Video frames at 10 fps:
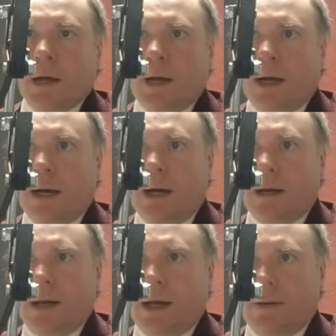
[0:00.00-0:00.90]

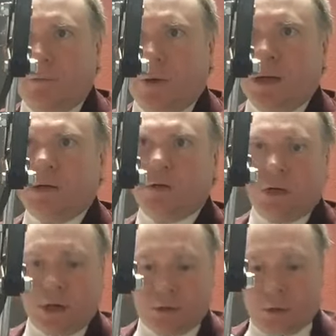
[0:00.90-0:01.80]
And I've wanted to
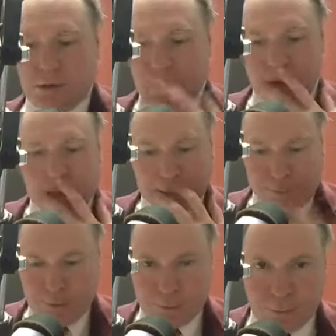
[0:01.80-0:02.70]
talk to the
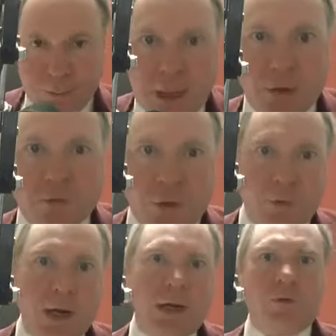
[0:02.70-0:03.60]
people in Beating Drum
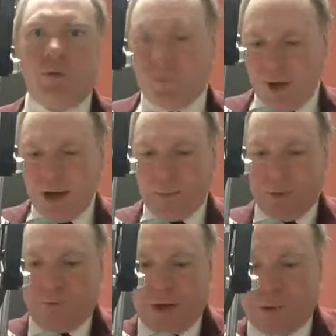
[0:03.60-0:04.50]
Radio Show. Find them
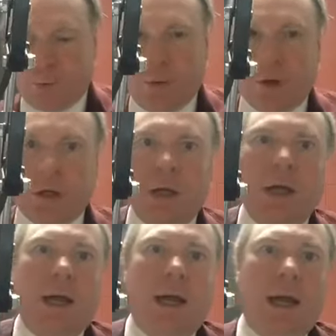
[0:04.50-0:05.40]
on Facebook.
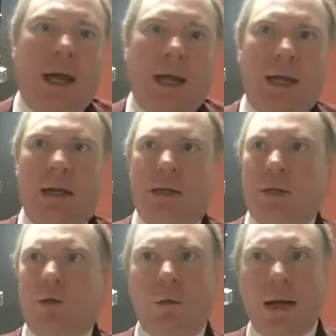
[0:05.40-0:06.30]
And in
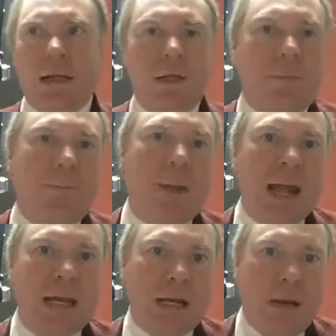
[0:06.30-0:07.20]
the great
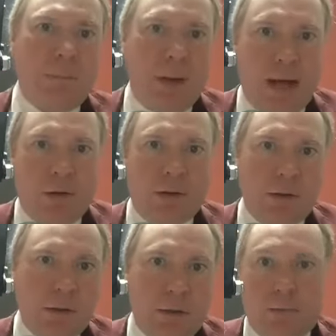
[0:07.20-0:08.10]
debate about
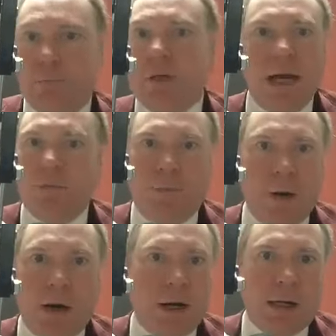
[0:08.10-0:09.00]
Native
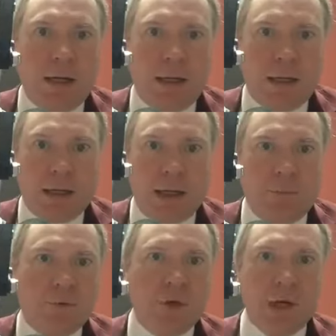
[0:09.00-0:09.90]
American
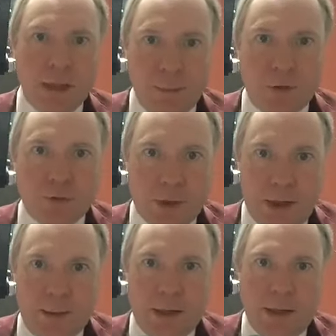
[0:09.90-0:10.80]
nicknames and
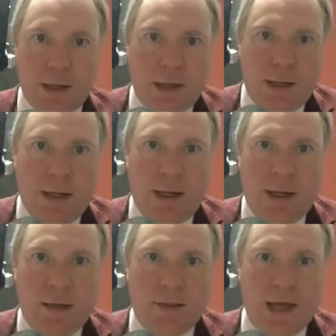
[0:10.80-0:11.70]
imagery,
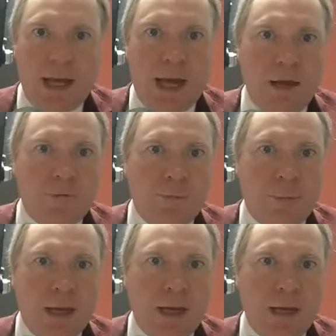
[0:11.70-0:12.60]
they have
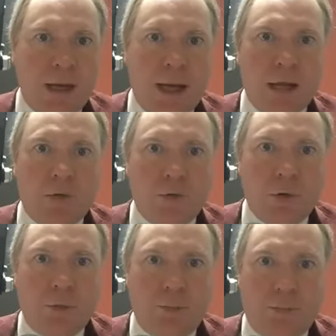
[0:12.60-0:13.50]
been a
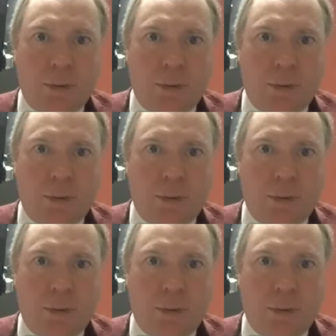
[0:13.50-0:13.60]
group,